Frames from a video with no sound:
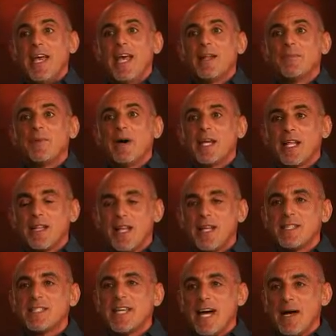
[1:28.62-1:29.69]
And by
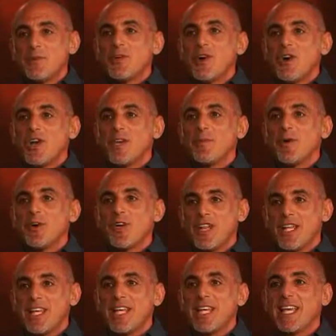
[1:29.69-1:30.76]
cleanse, I'm talking
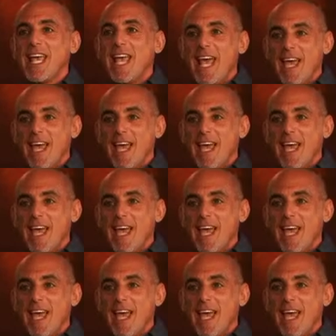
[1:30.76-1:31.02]
about cleaning